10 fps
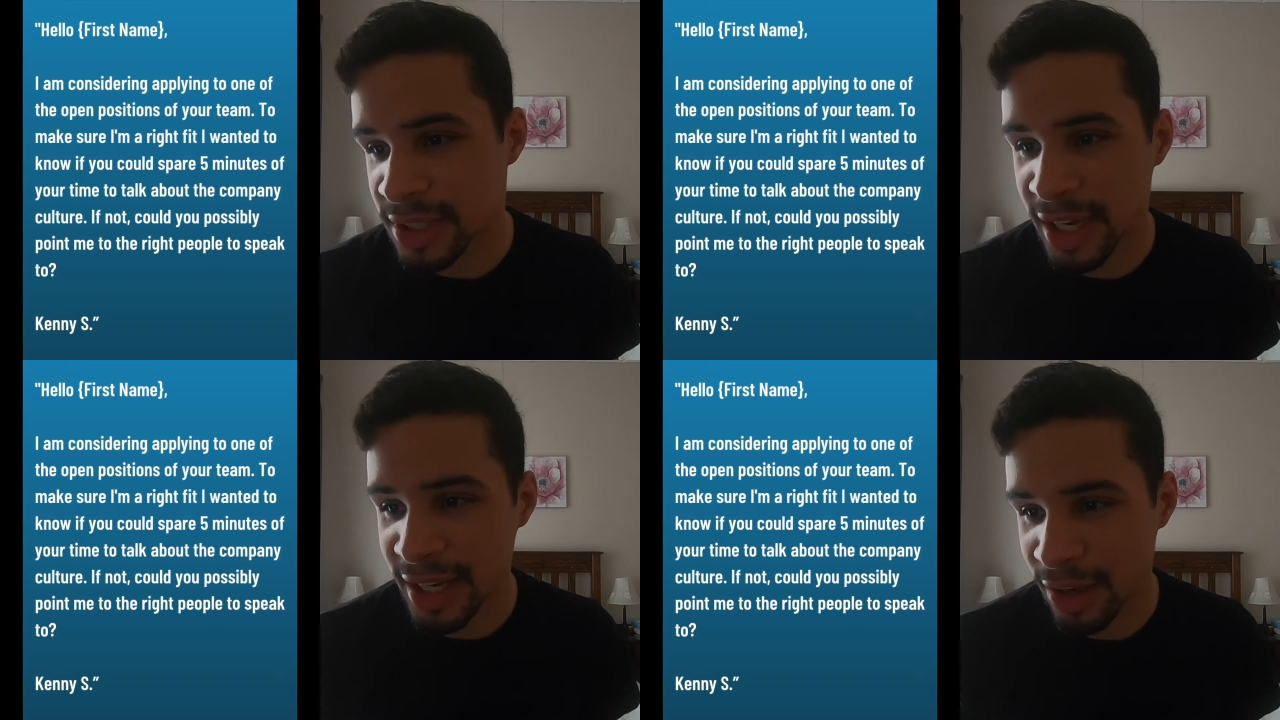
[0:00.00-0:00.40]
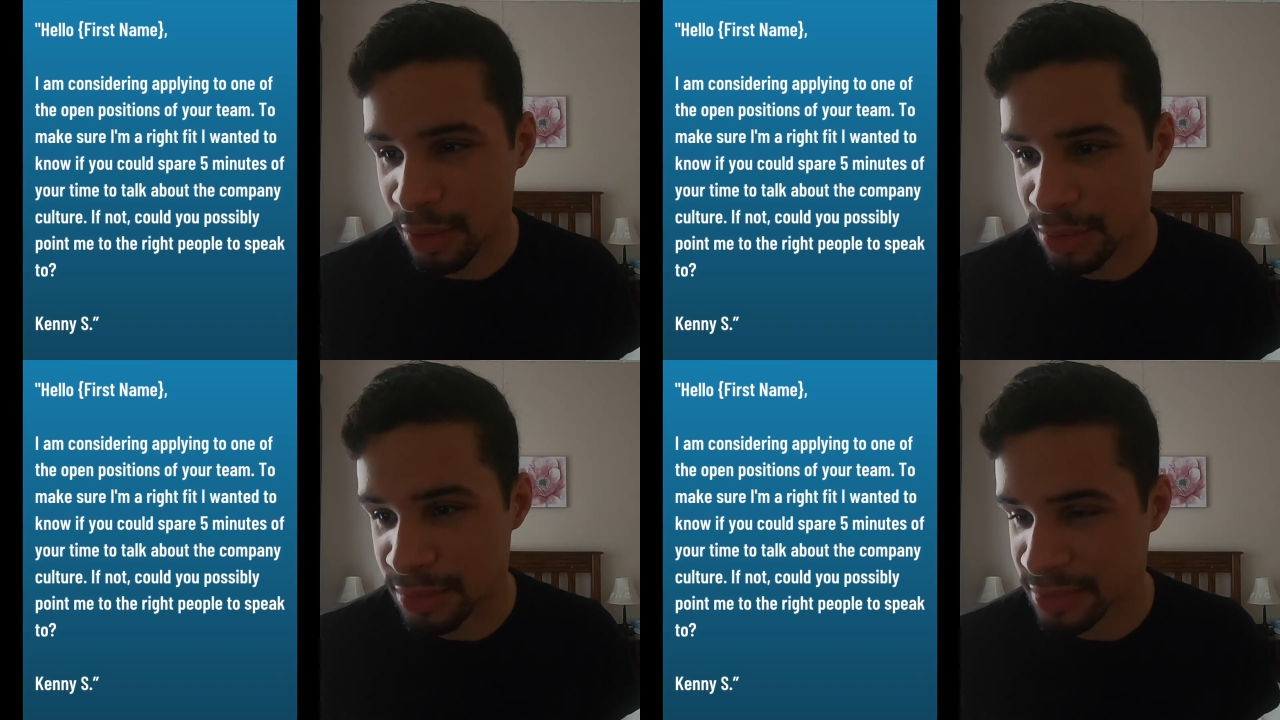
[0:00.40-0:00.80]

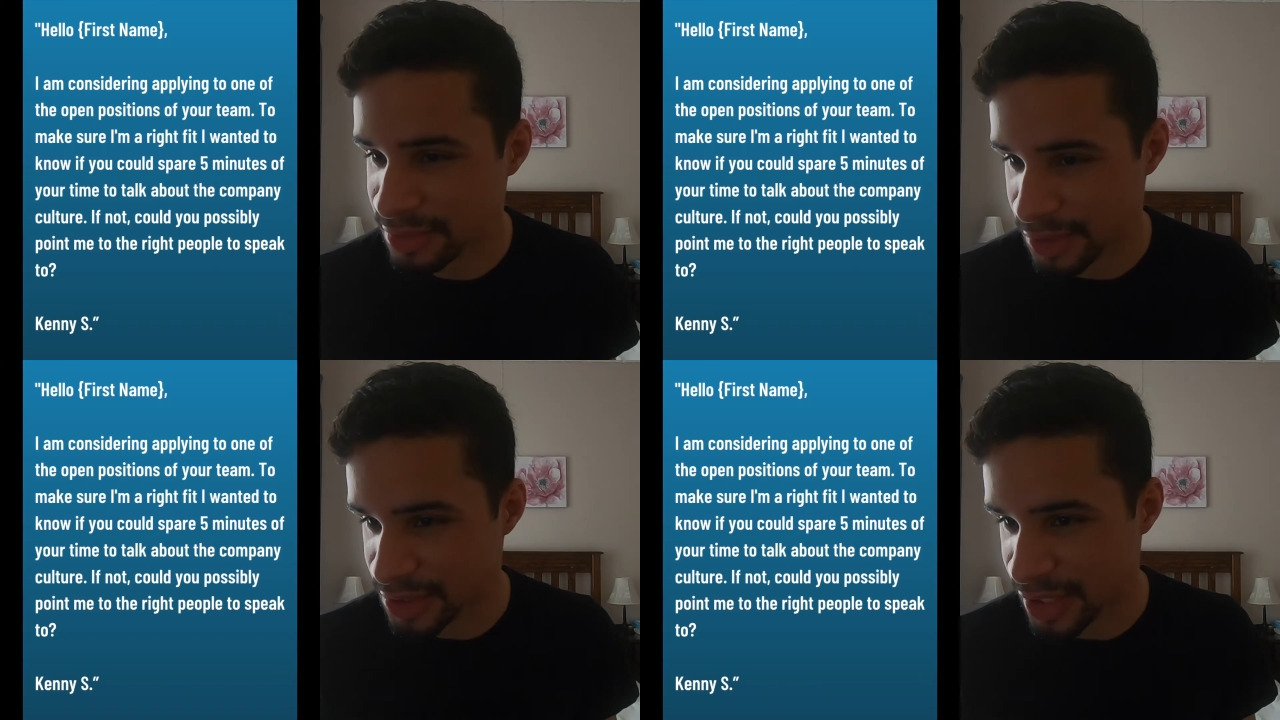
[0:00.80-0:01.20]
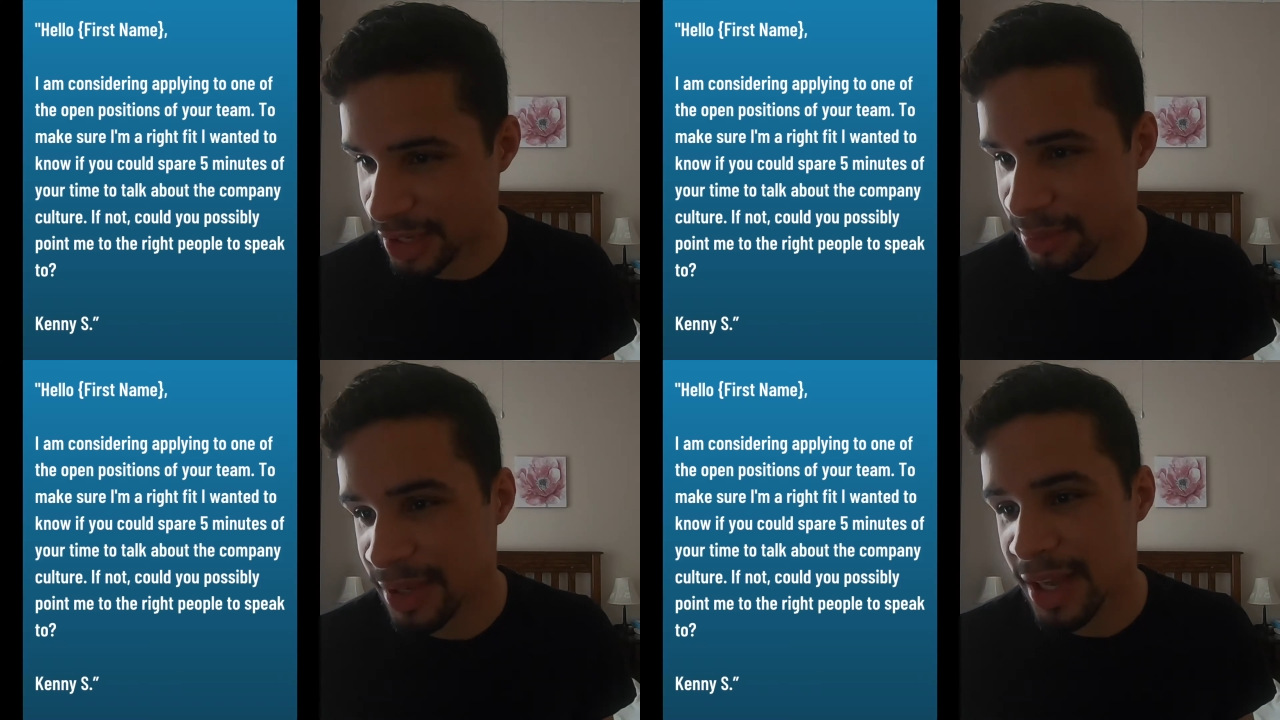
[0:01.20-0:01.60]
"Hello, first
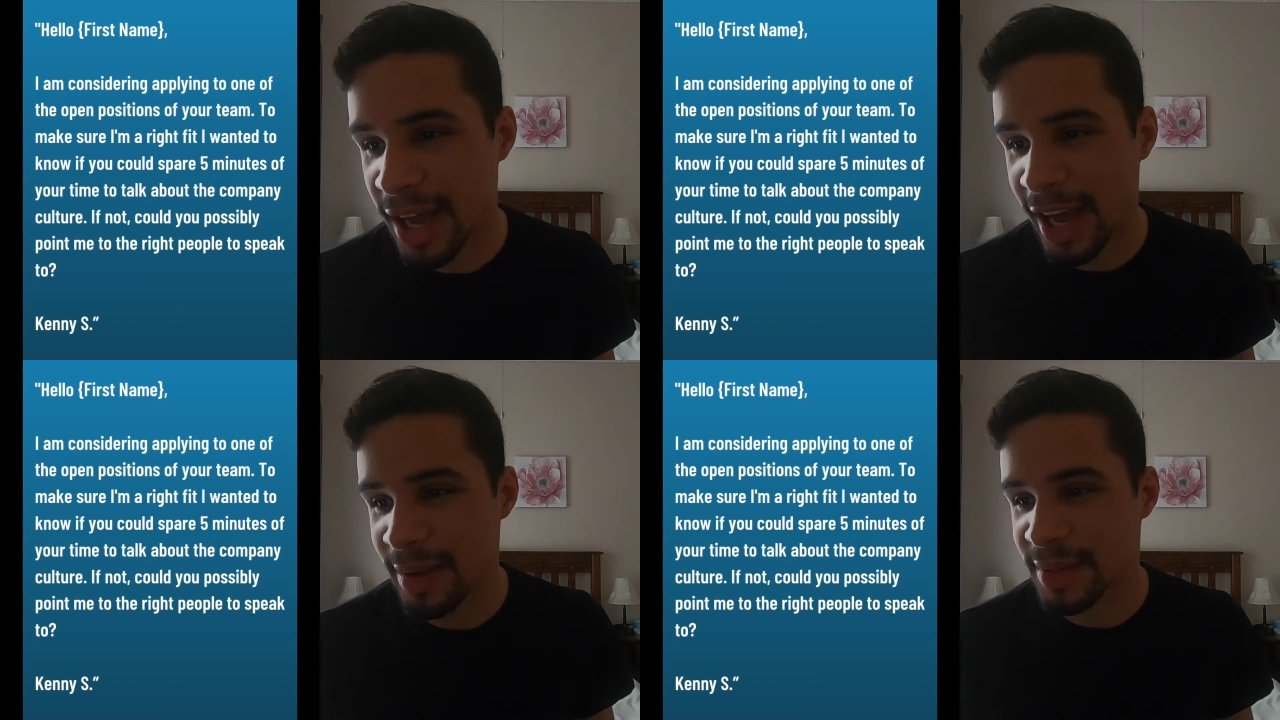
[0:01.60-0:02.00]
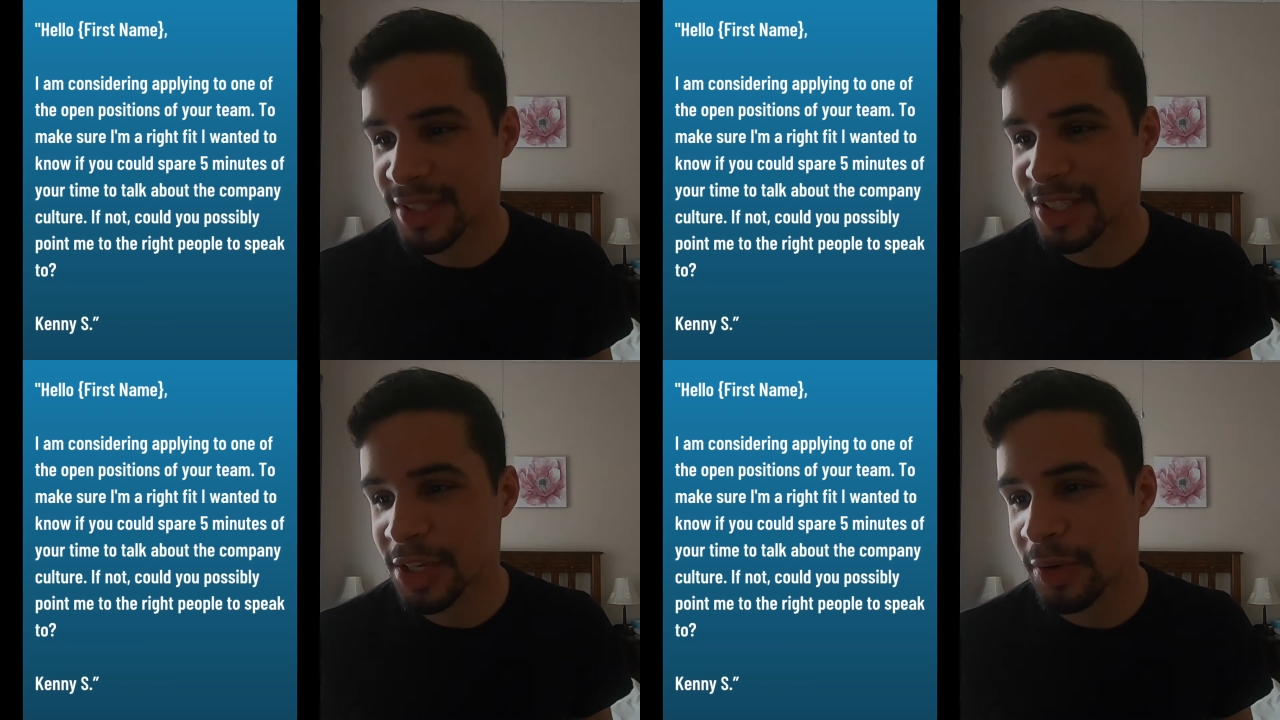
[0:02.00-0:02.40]
name. I am
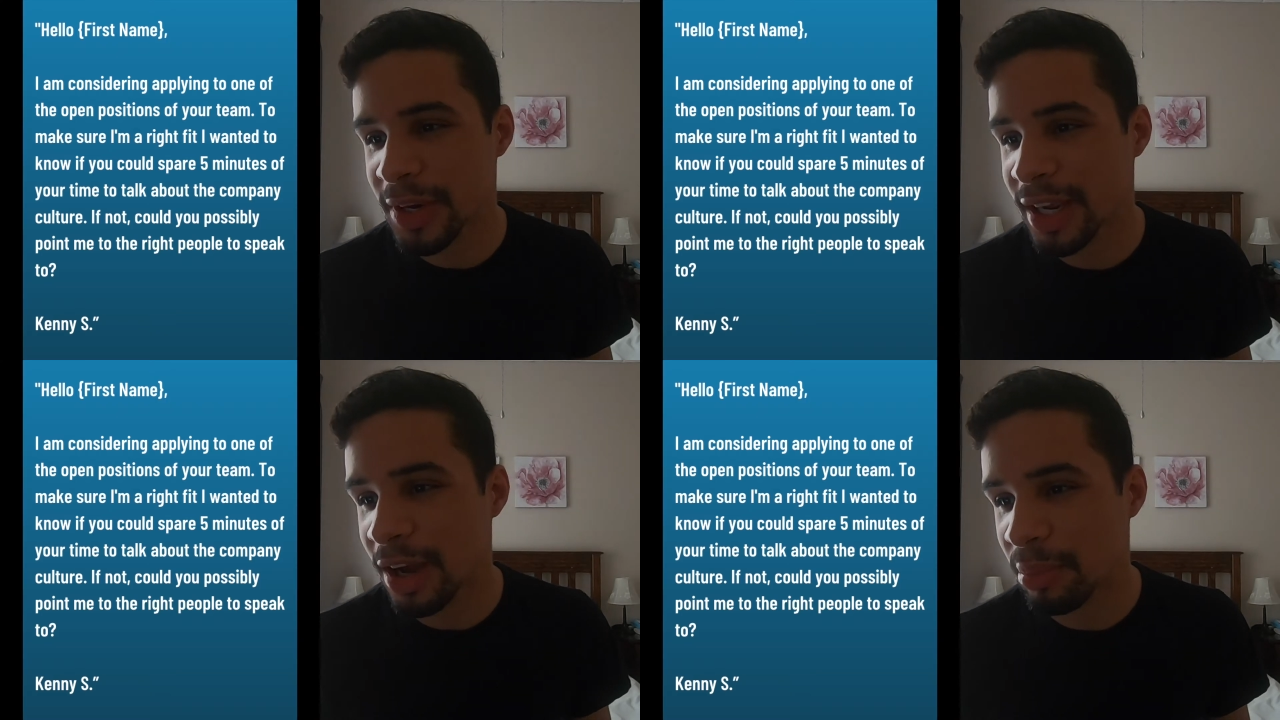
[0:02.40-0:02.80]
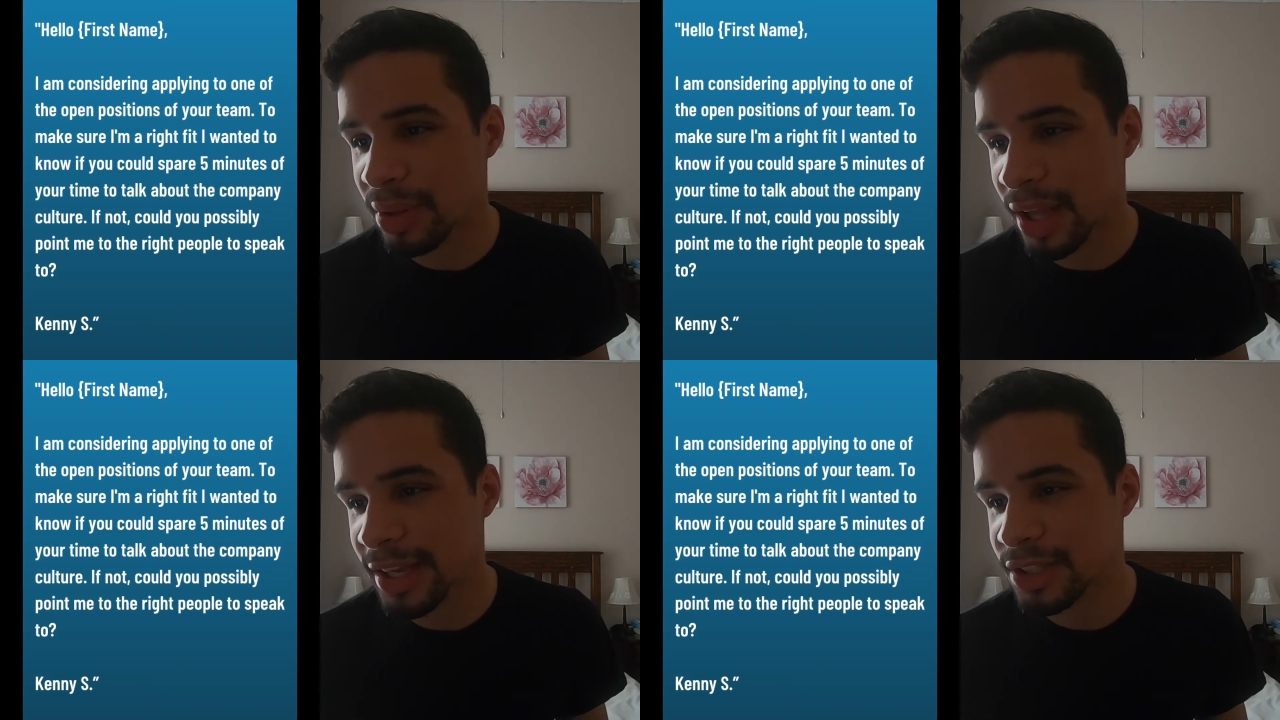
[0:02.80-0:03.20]
considering
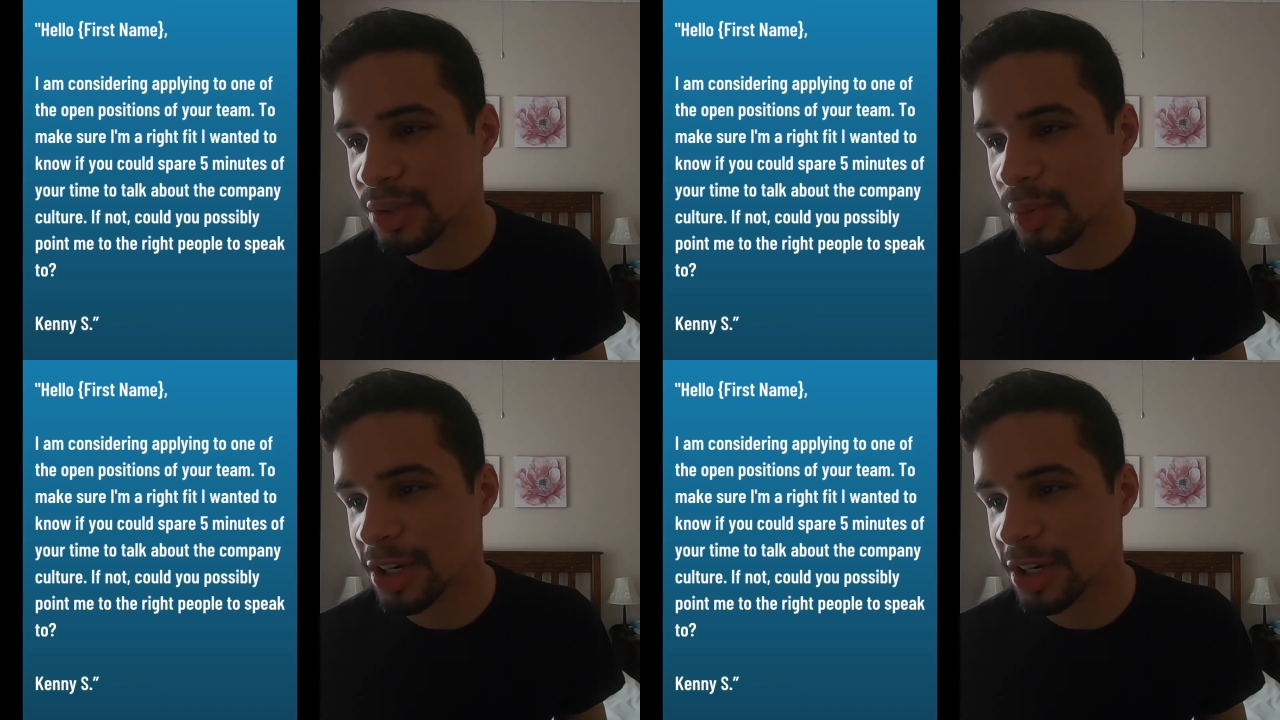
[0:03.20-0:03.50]
applying to one